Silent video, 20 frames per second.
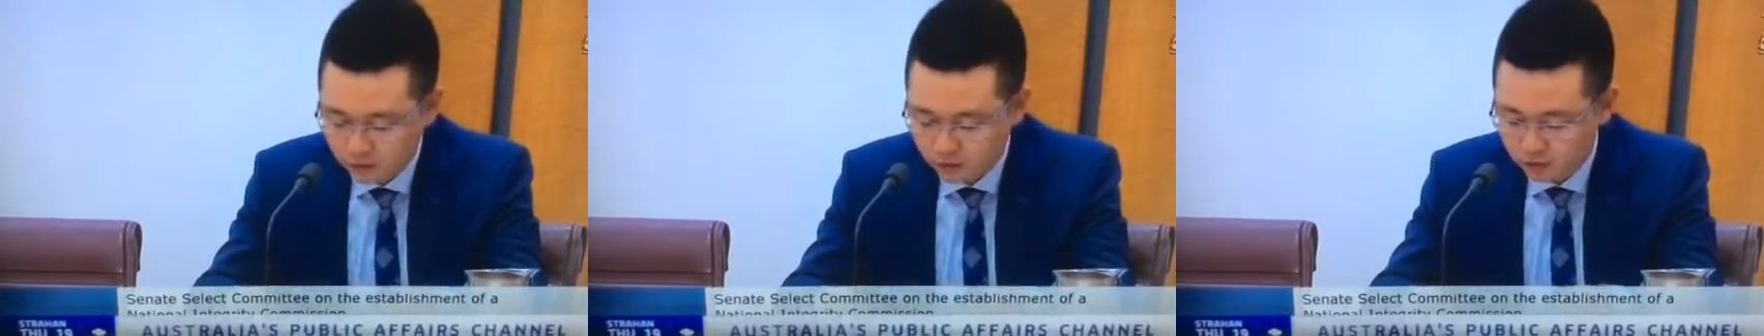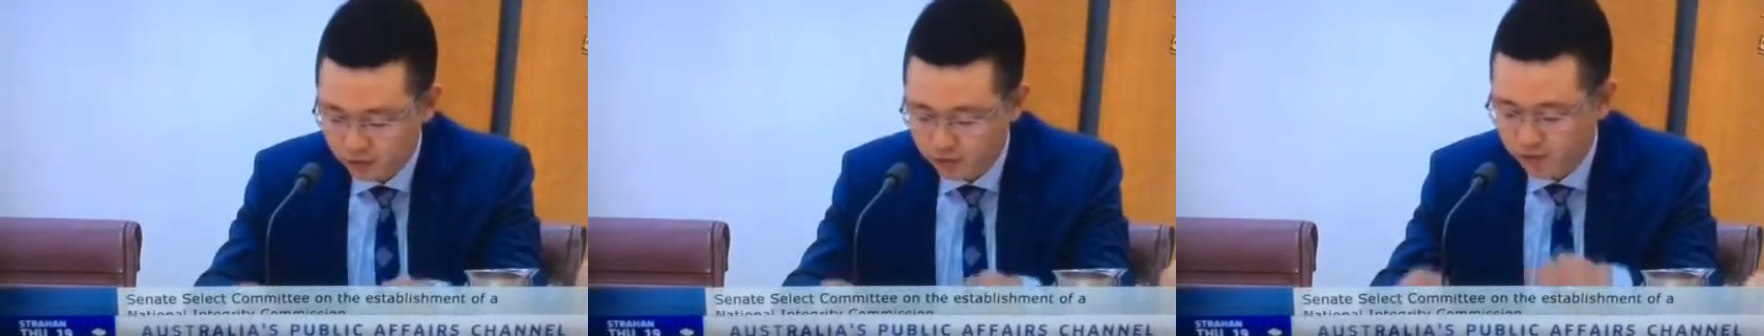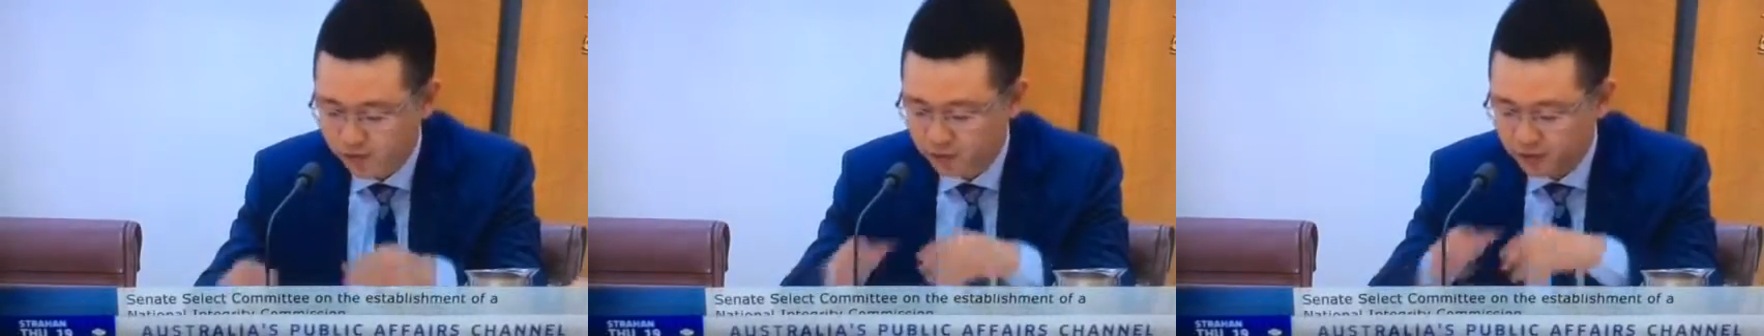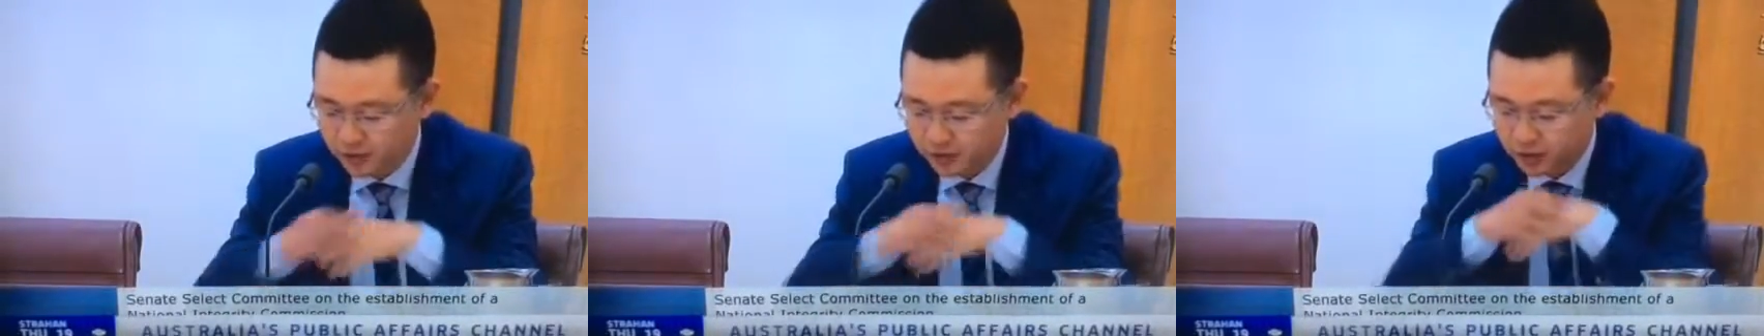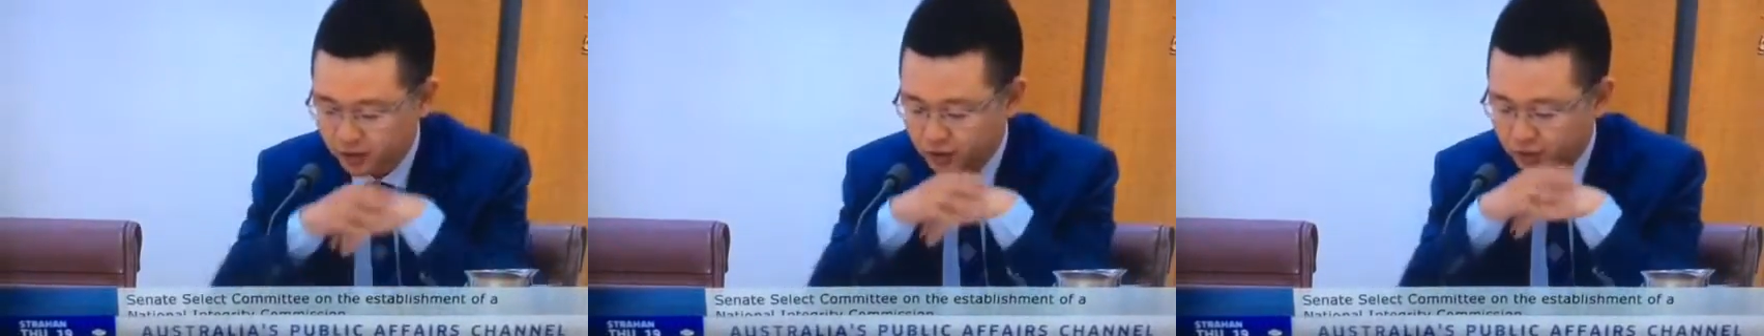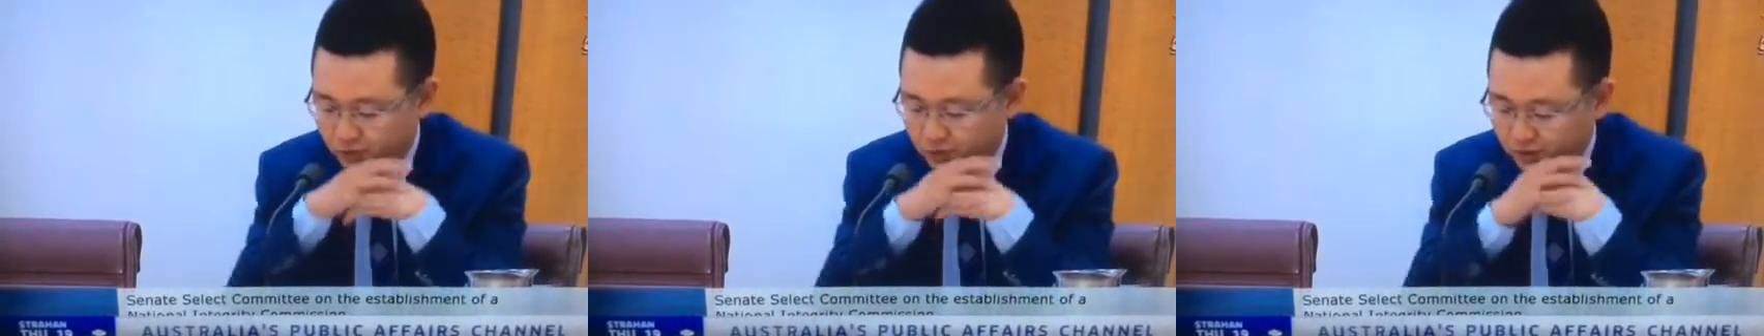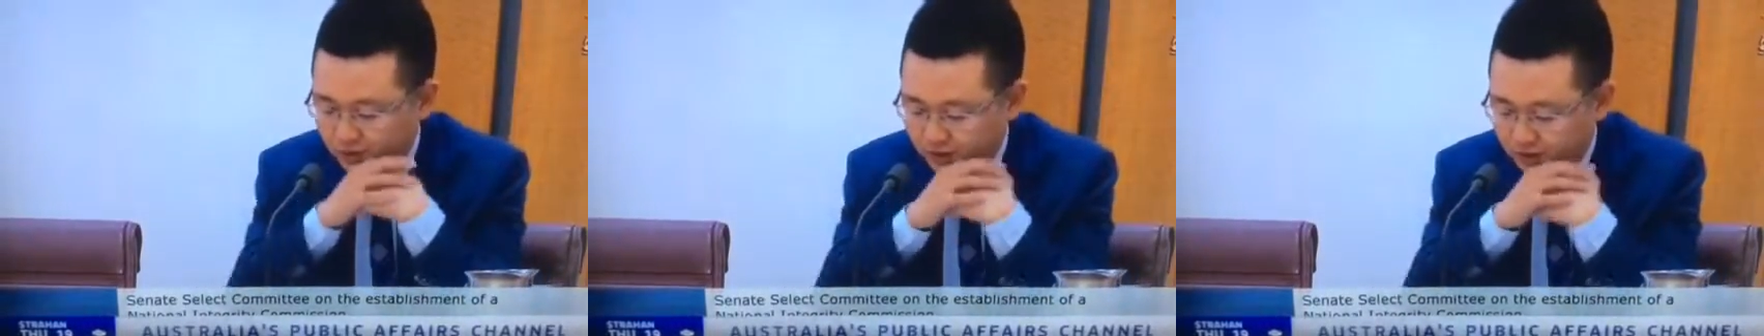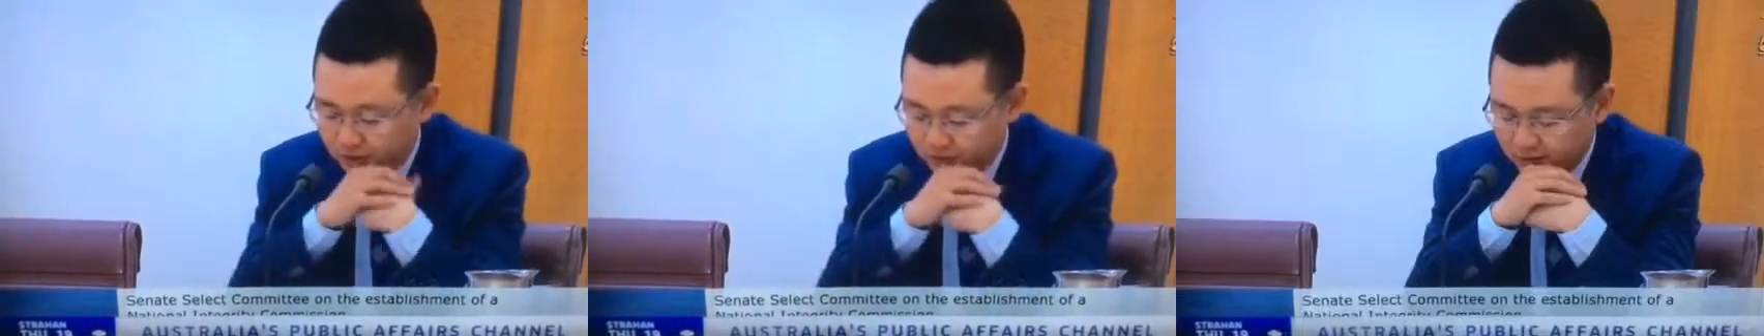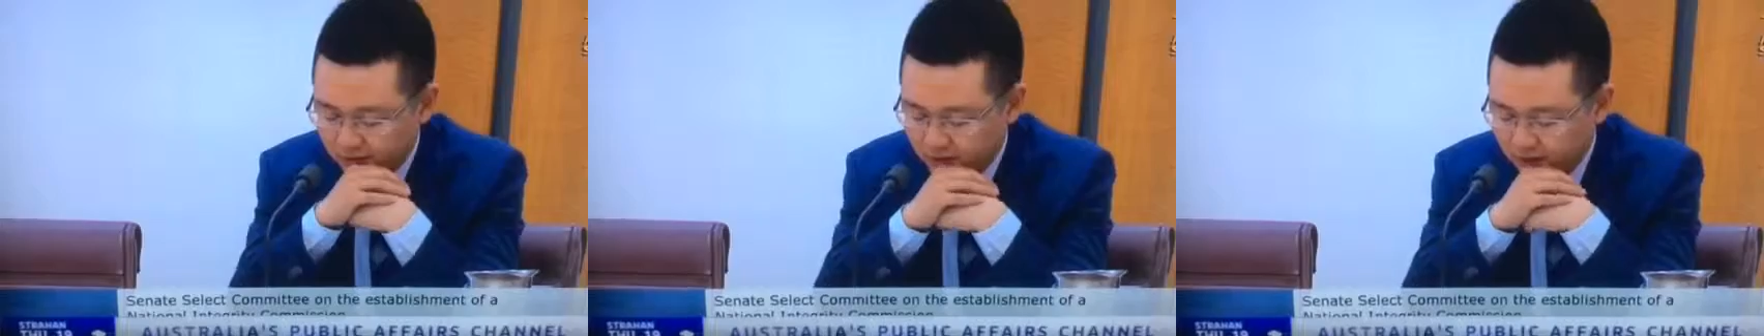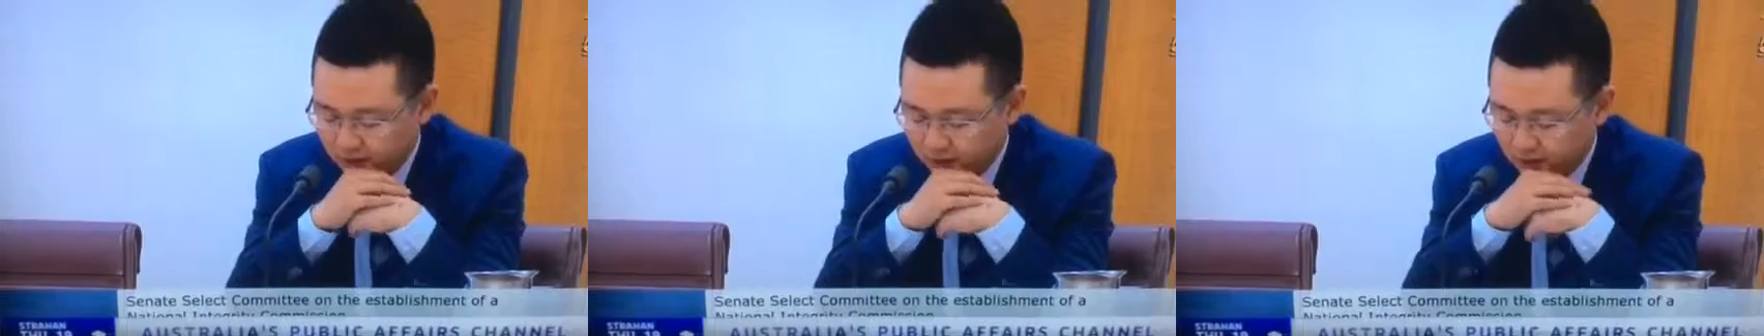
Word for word: could you each please